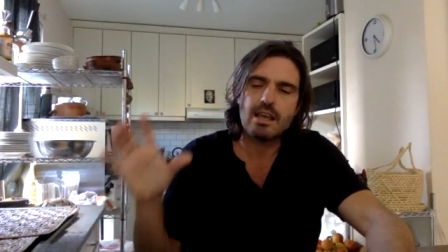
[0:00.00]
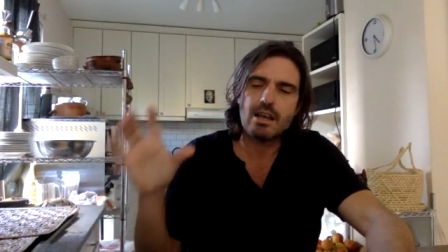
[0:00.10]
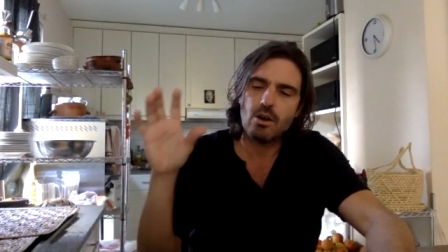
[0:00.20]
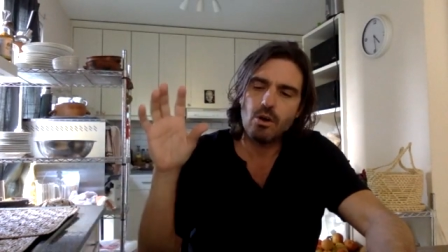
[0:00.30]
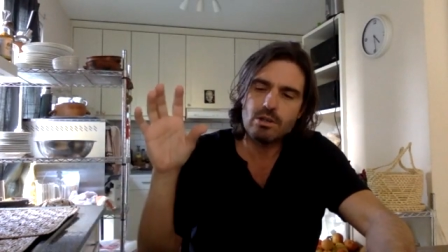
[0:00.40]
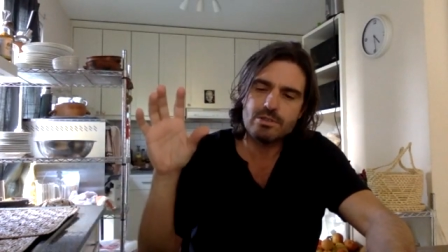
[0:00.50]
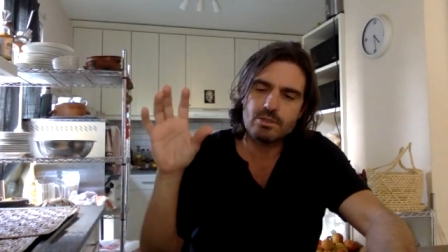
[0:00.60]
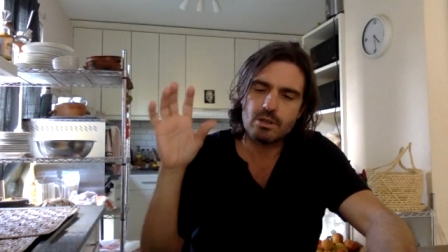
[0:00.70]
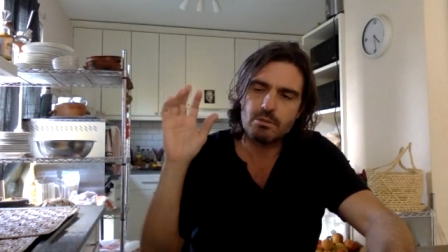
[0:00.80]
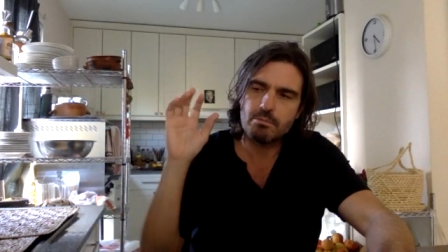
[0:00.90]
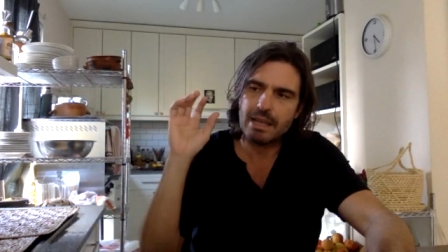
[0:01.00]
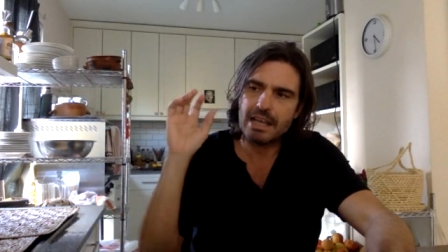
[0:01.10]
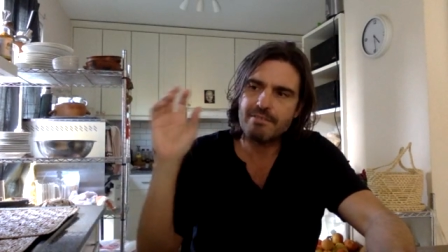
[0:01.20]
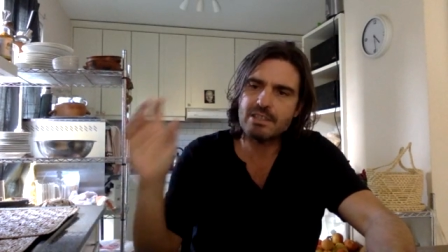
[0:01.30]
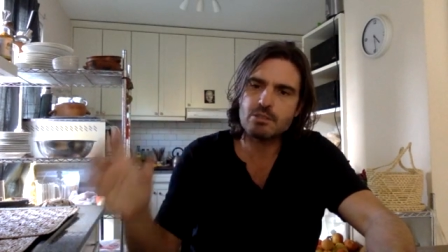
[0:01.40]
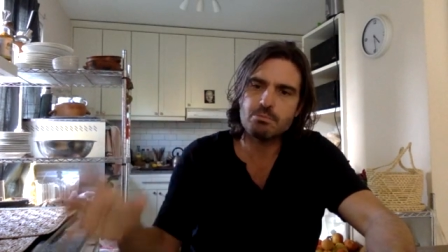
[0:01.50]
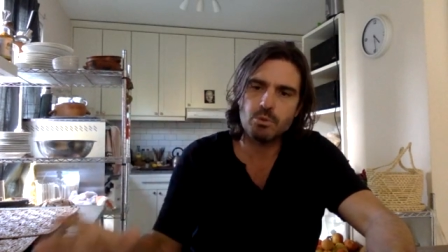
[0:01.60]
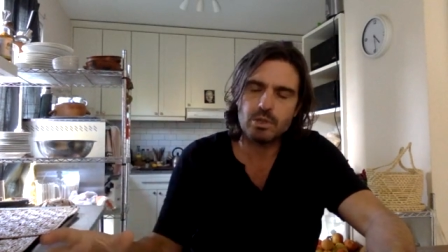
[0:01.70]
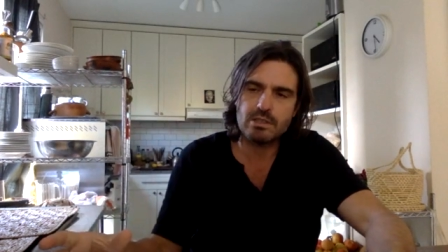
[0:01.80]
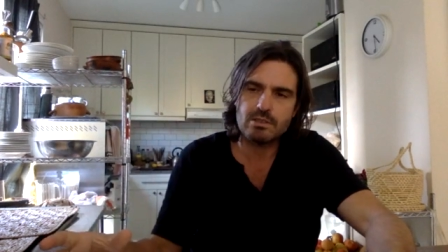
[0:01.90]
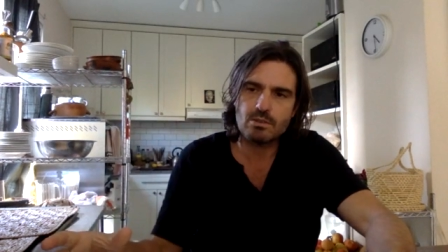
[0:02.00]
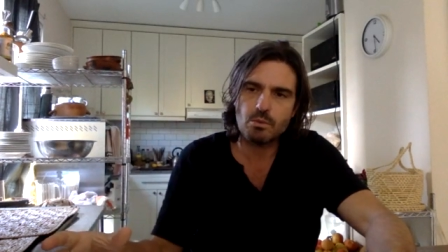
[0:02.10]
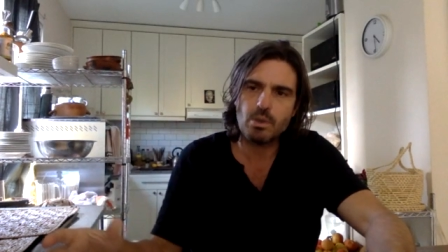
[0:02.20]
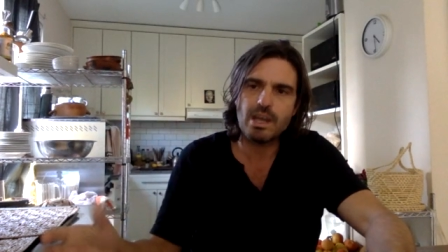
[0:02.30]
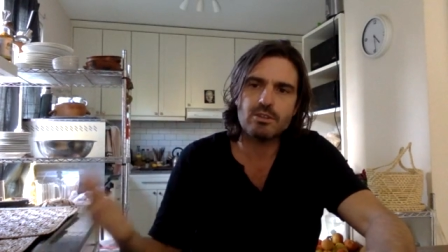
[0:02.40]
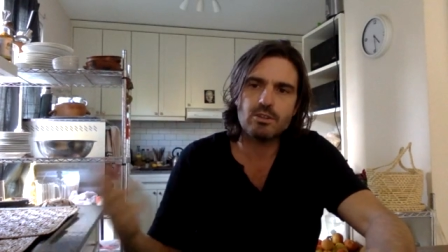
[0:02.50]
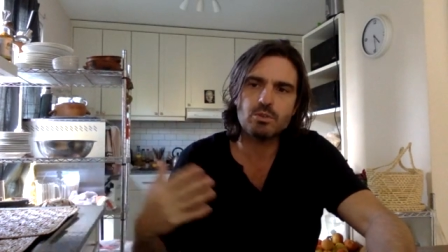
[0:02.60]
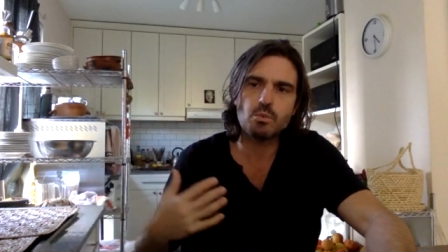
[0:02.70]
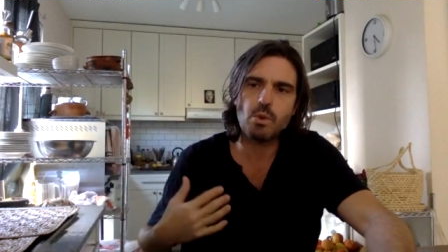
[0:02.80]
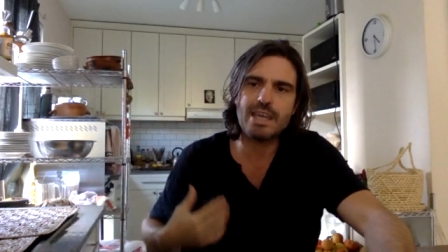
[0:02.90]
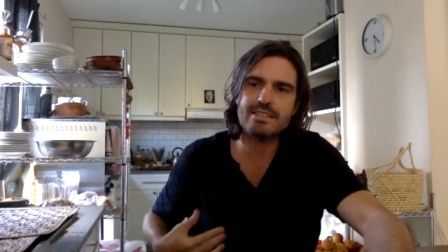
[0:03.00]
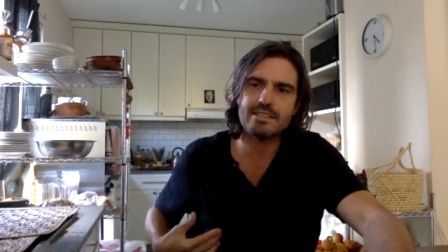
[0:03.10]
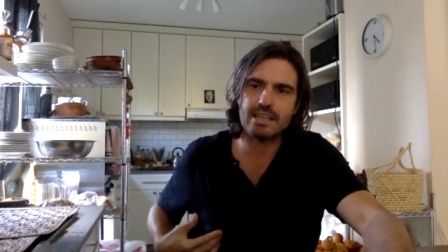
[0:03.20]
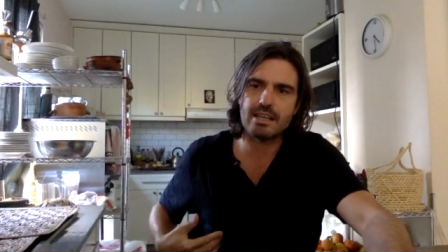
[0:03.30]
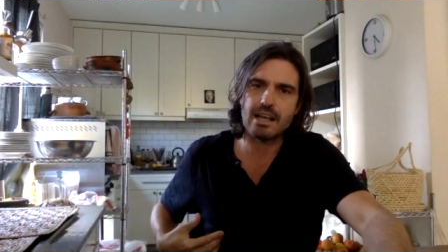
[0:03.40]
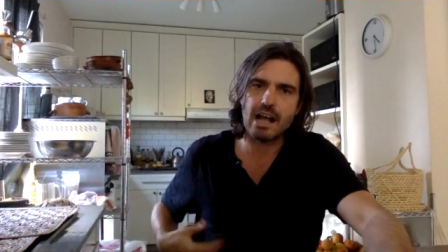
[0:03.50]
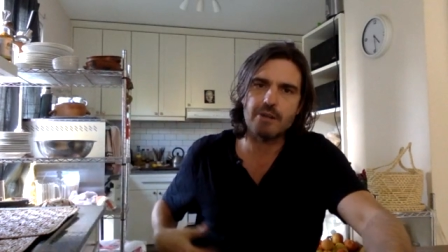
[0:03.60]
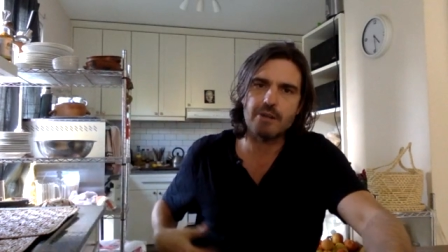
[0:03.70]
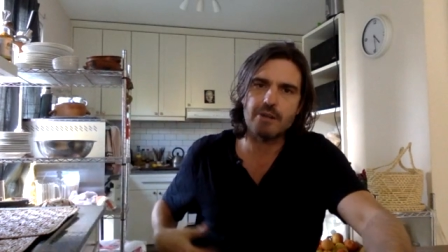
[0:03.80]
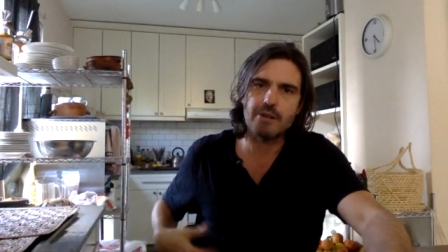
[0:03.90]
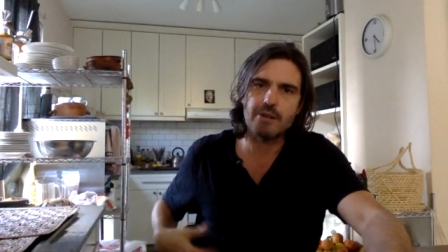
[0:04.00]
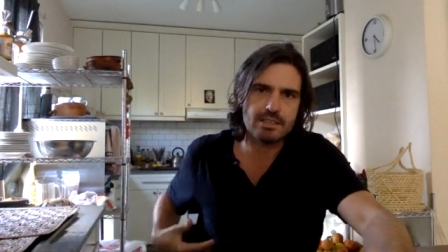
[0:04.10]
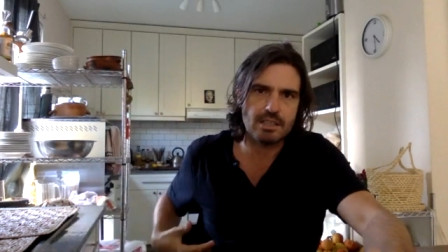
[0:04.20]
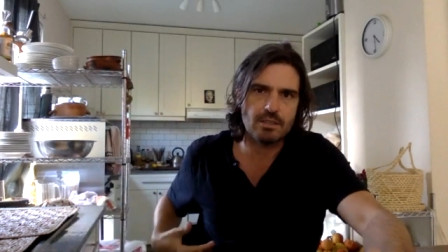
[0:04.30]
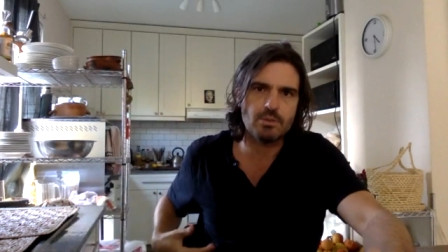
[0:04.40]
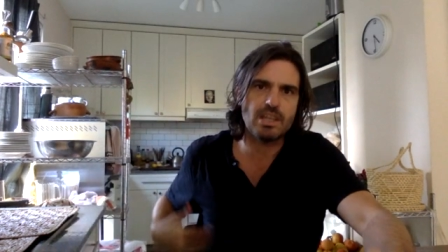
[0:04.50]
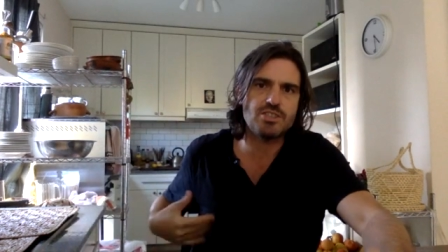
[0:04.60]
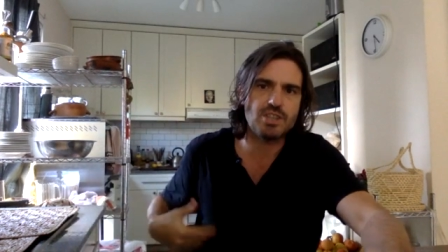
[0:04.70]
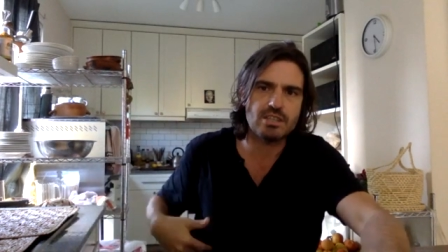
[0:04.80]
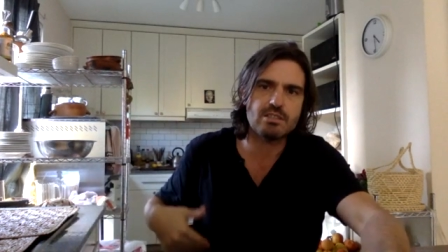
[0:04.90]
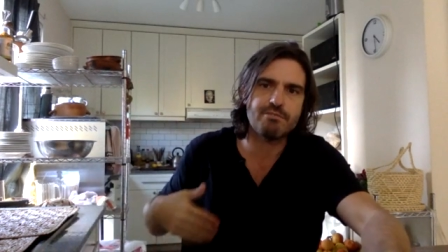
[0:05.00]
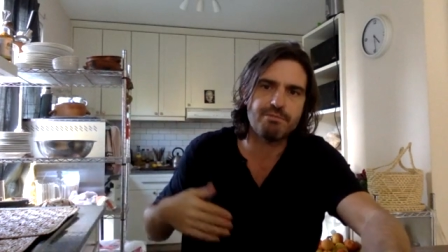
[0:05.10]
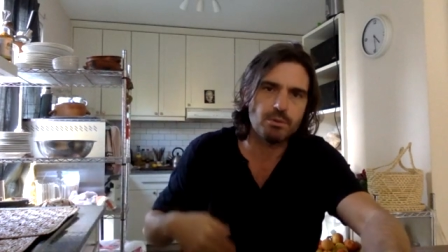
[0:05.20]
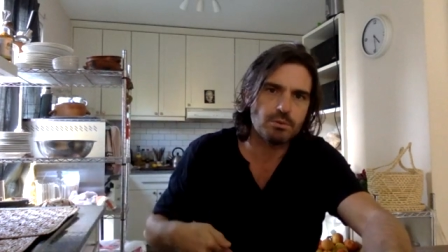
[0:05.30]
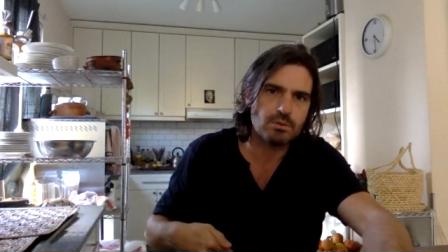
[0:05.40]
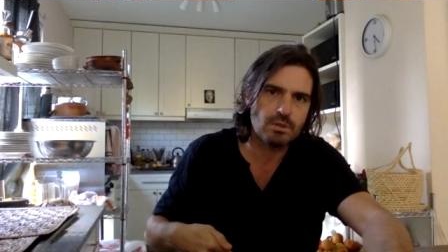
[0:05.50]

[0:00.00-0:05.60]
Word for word: Also, by having smoothies, we are not wasting our energy to digest the food